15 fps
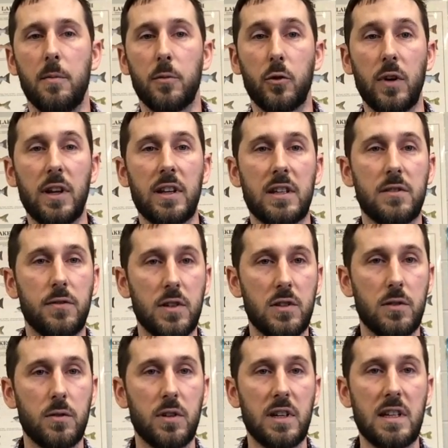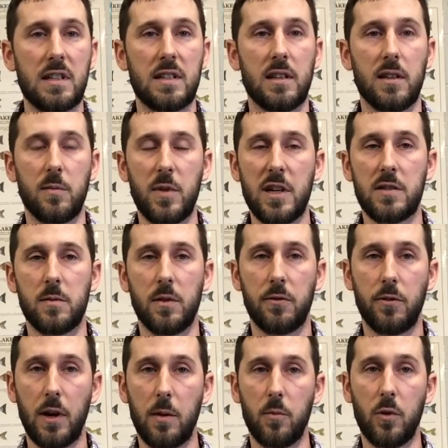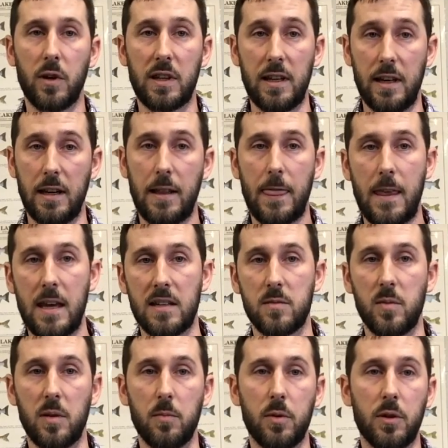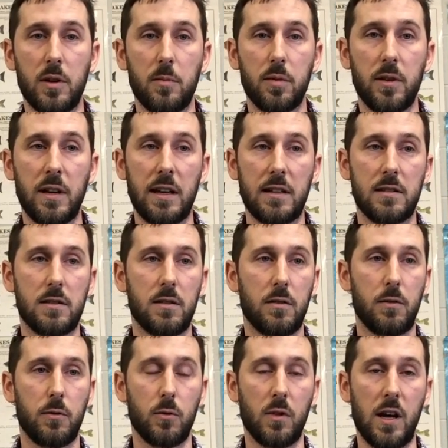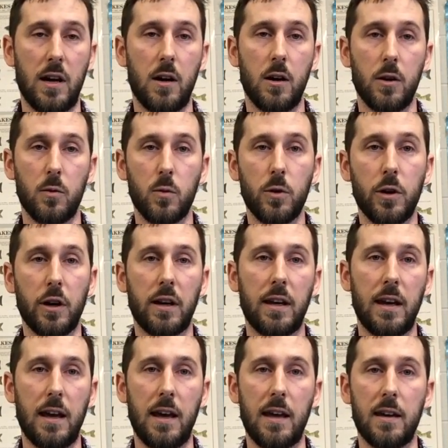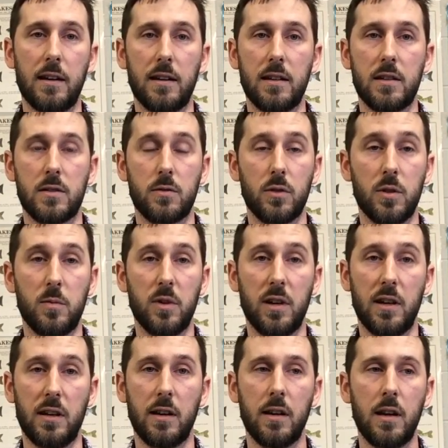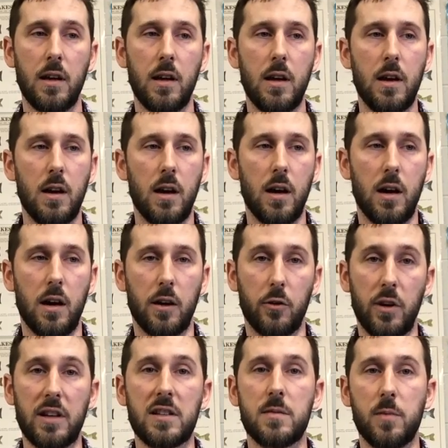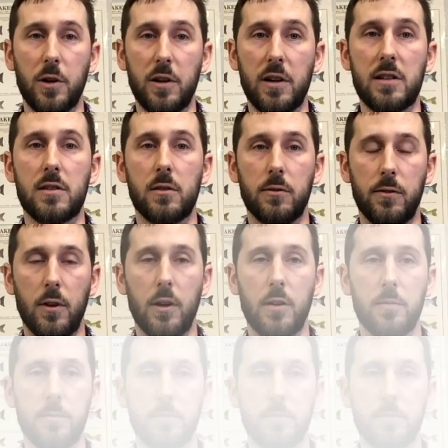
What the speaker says: Great Lakes fisheries and the management framework that has been put in place through a lot of hard work, and it's really been a great experience so far.